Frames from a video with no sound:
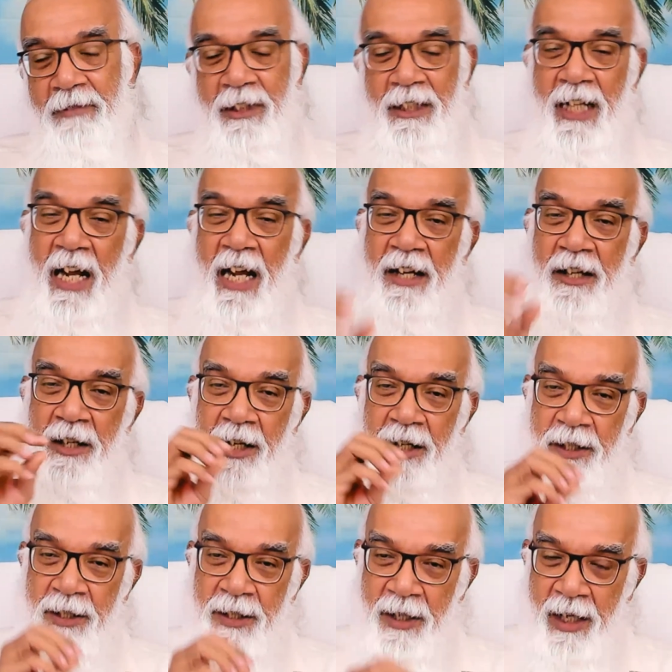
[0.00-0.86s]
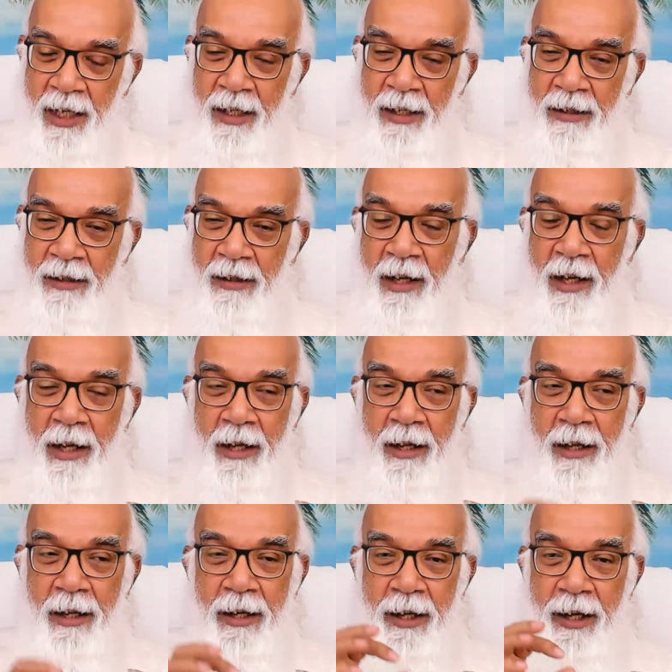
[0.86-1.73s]
Then desire.
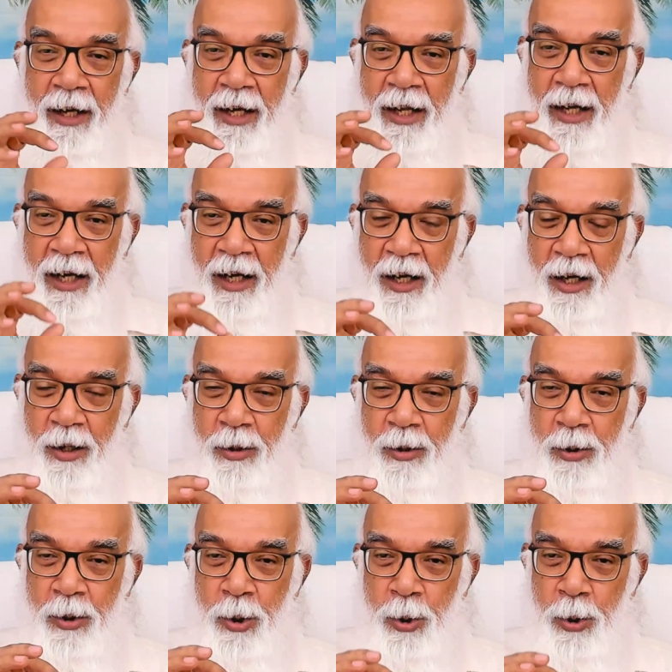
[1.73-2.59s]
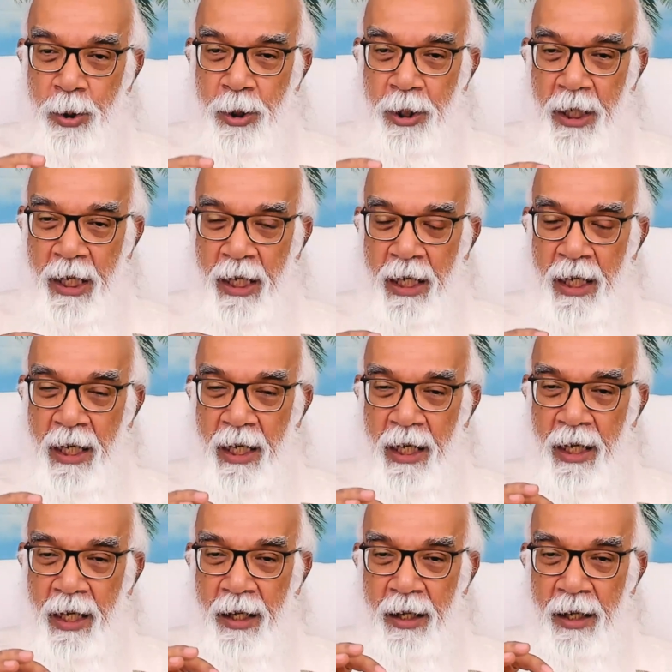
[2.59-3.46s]
Now
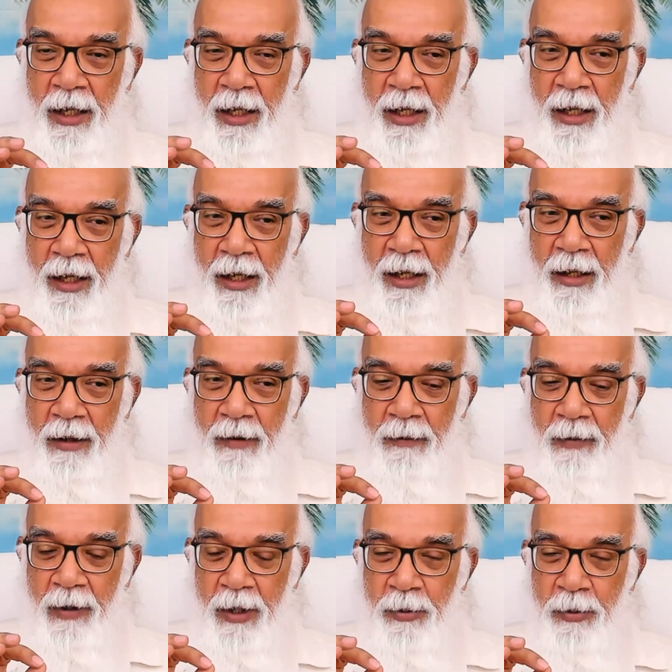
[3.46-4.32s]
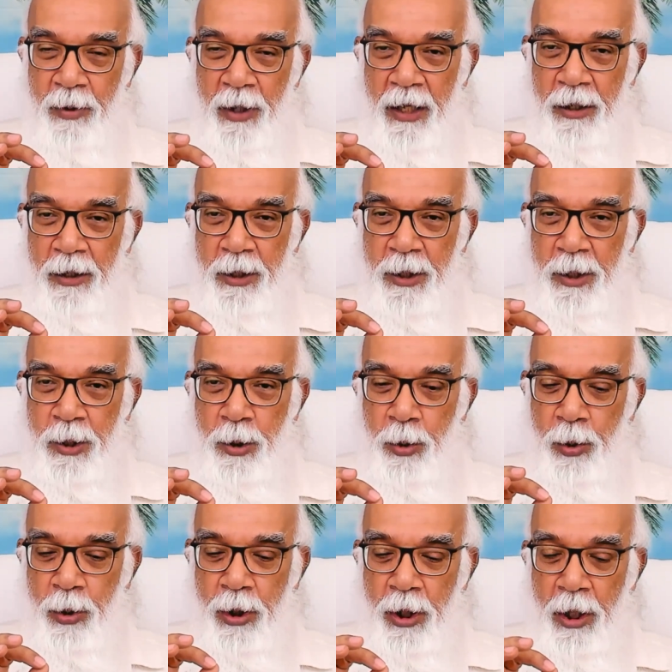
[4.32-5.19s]
today, what we
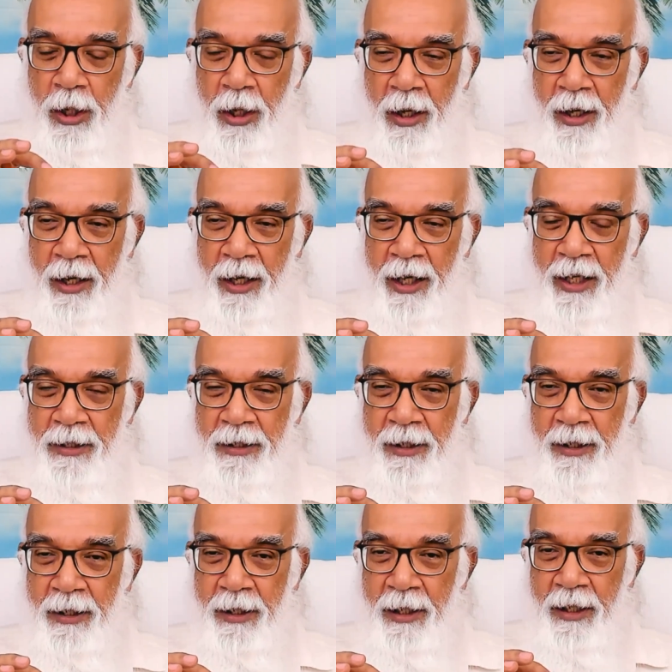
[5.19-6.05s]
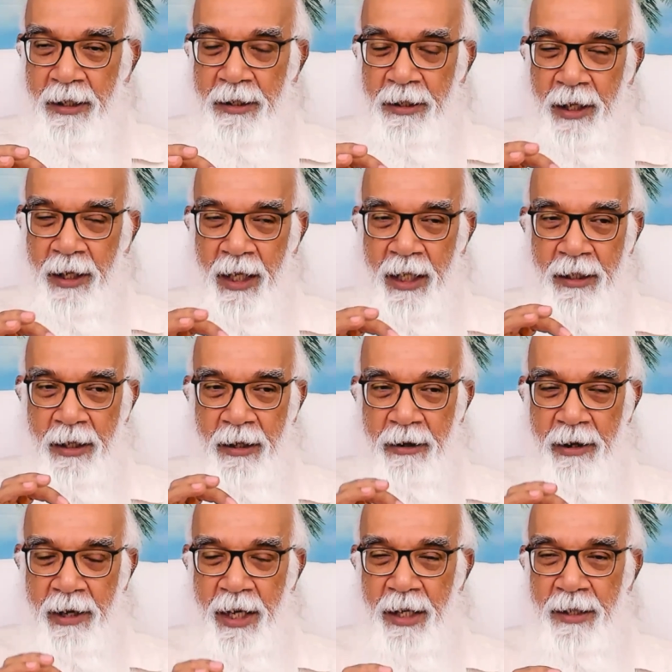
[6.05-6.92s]
understood, the knowledge in the intellect, the
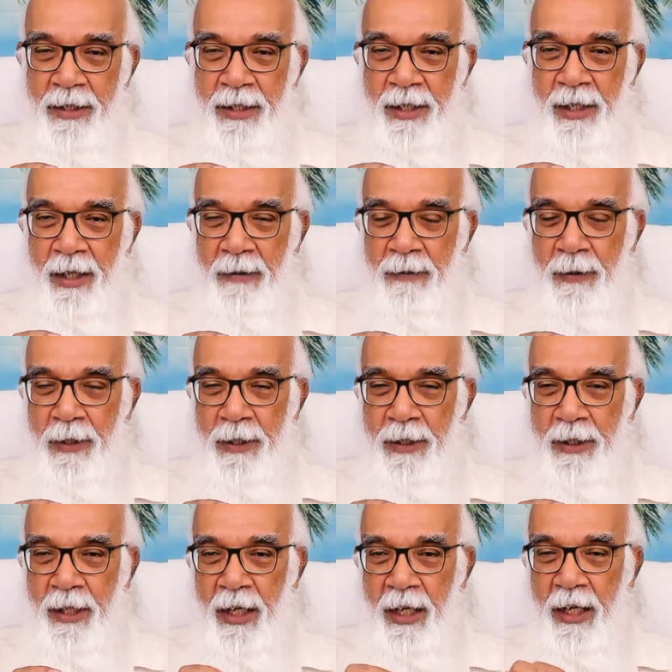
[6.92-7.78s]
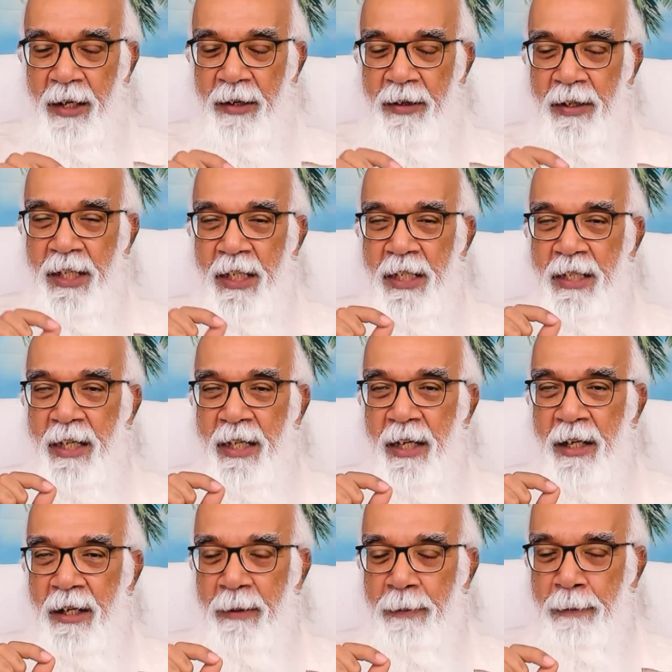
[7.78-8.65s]
real self is there. It is
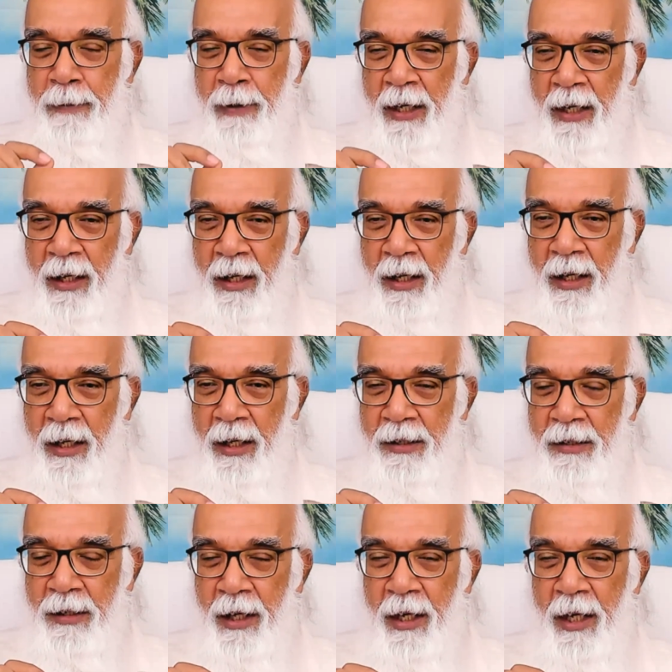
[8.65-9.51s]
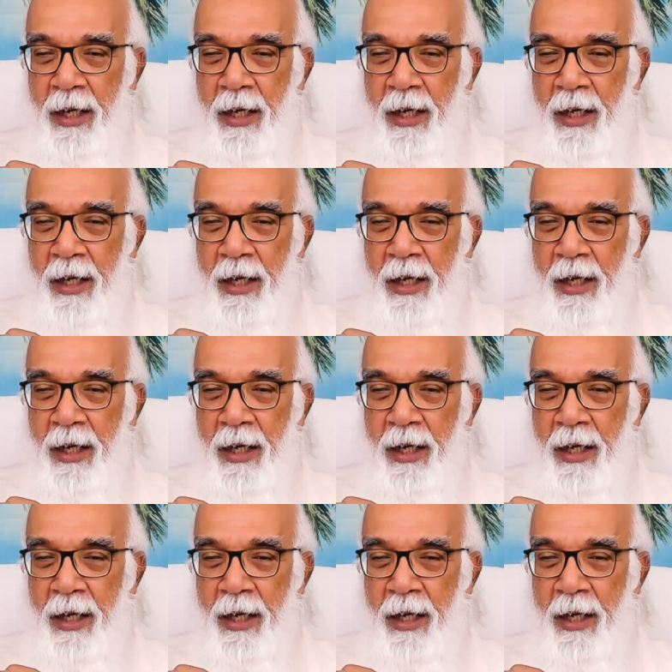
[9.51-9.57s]
independent.